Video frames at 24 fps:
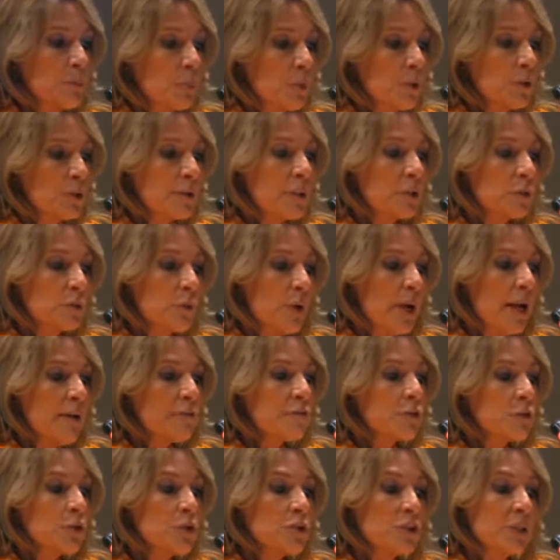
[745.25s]
important to
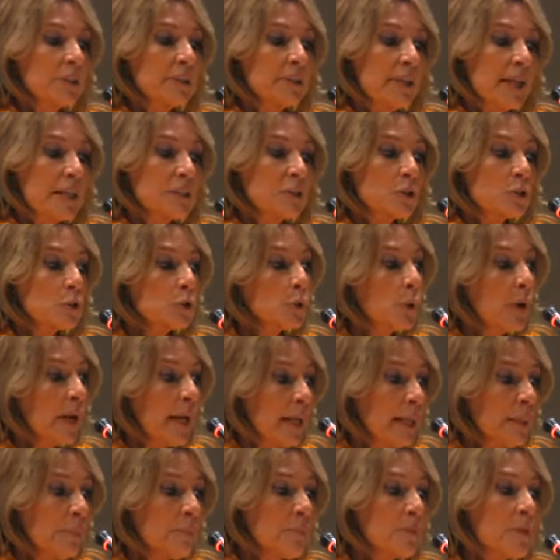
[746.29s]
have social nets to
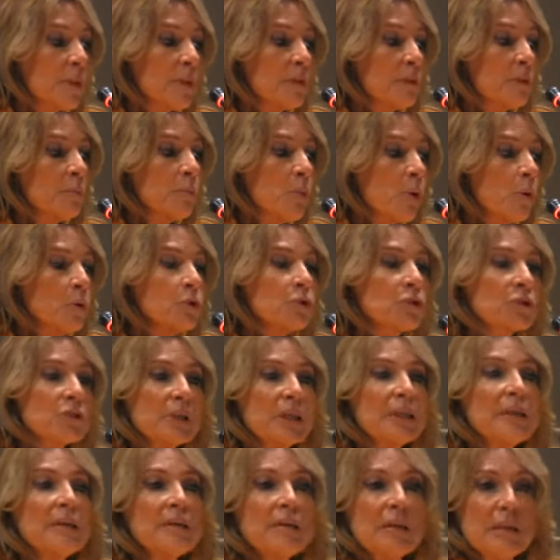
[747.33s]
help the
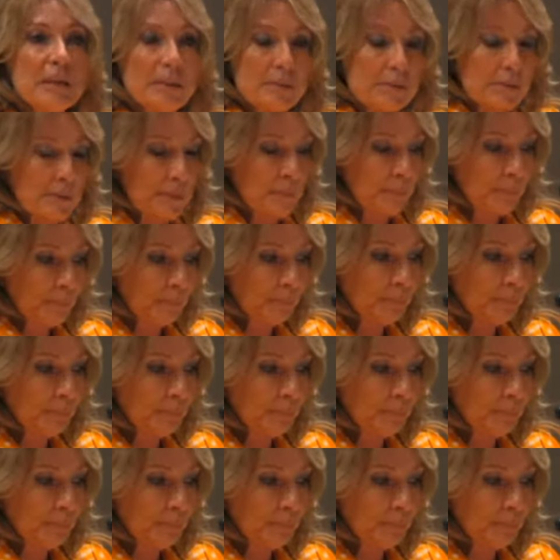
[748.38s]
most in need.